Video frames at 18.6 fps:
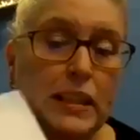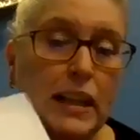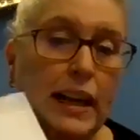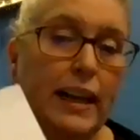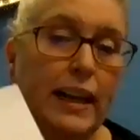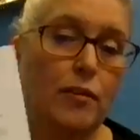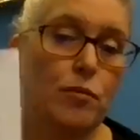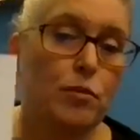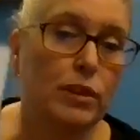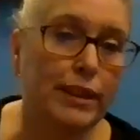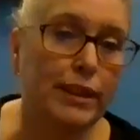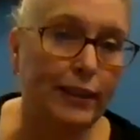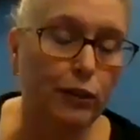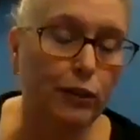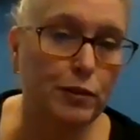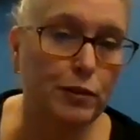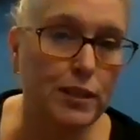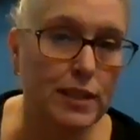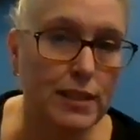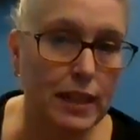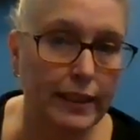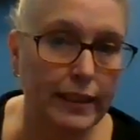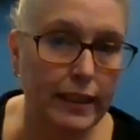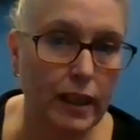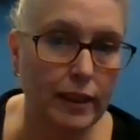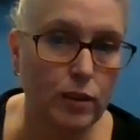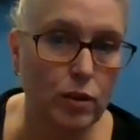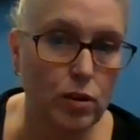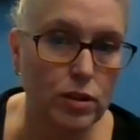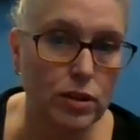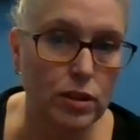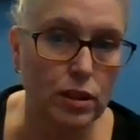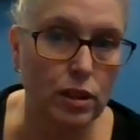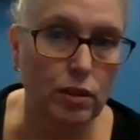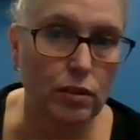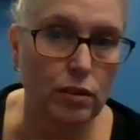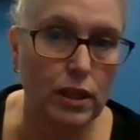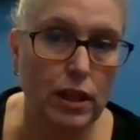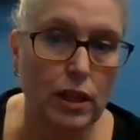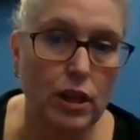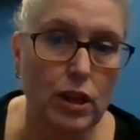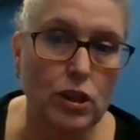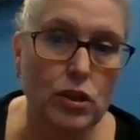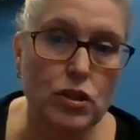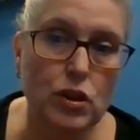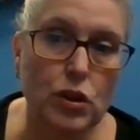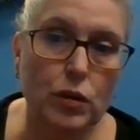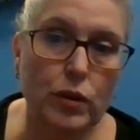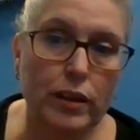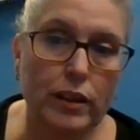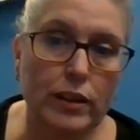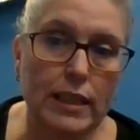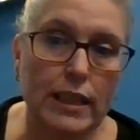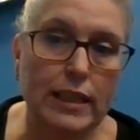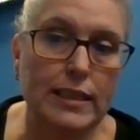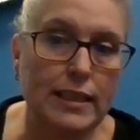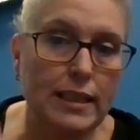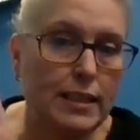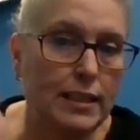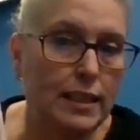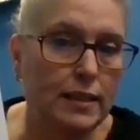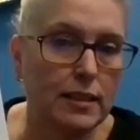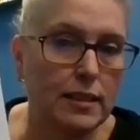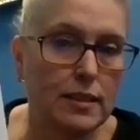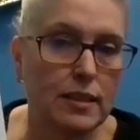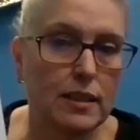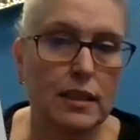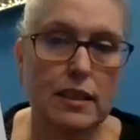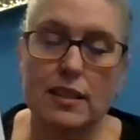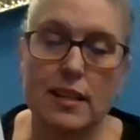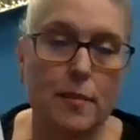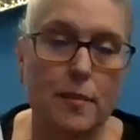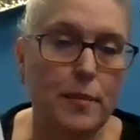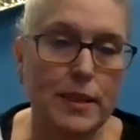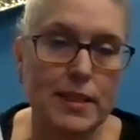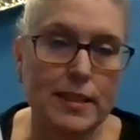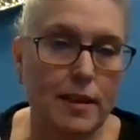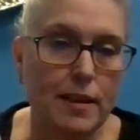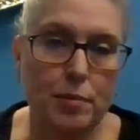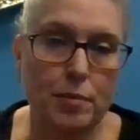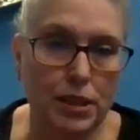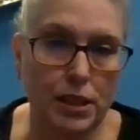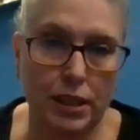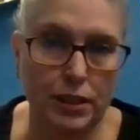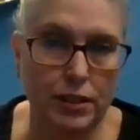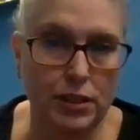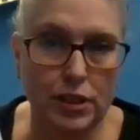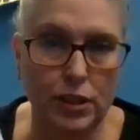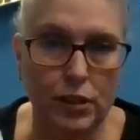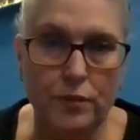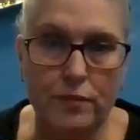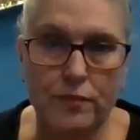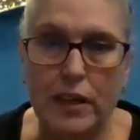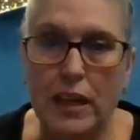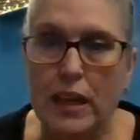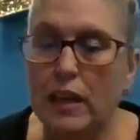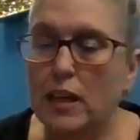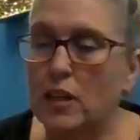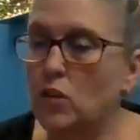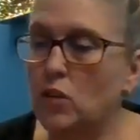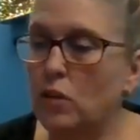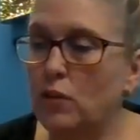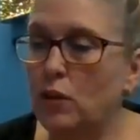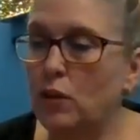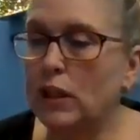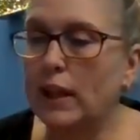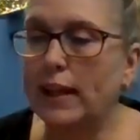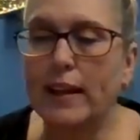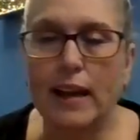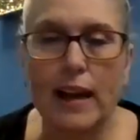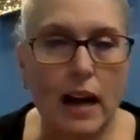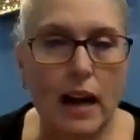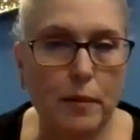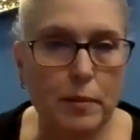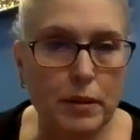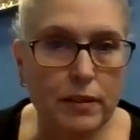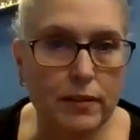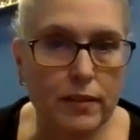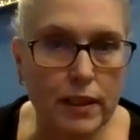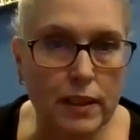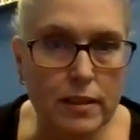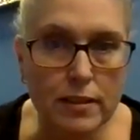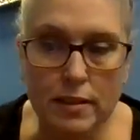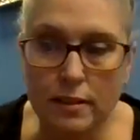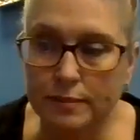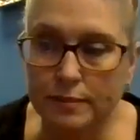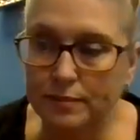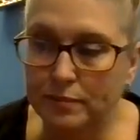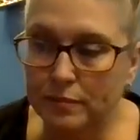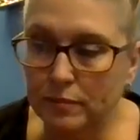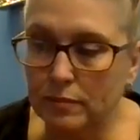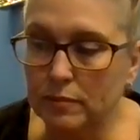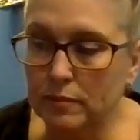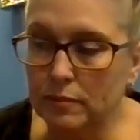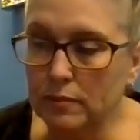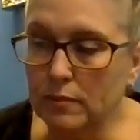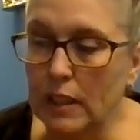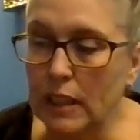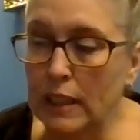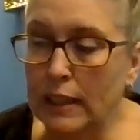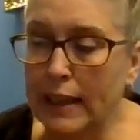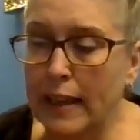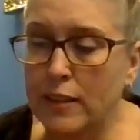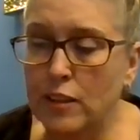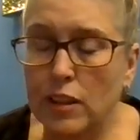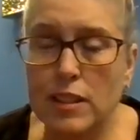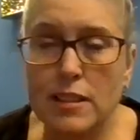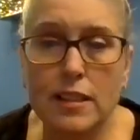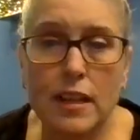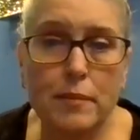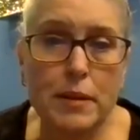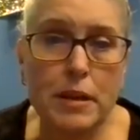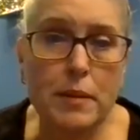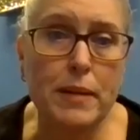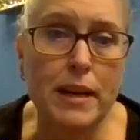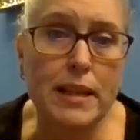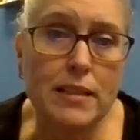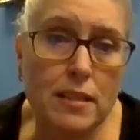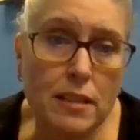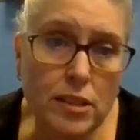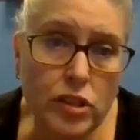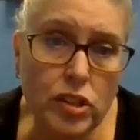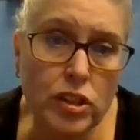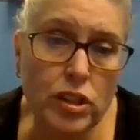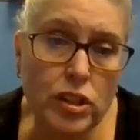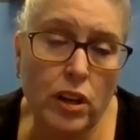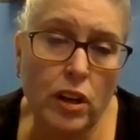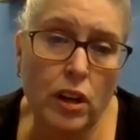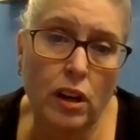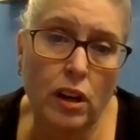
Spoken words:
sheet. I have one here for this I-9 also. So it details step-by-step what you need to do. So if you'd like a copy of this, again, you can send me a message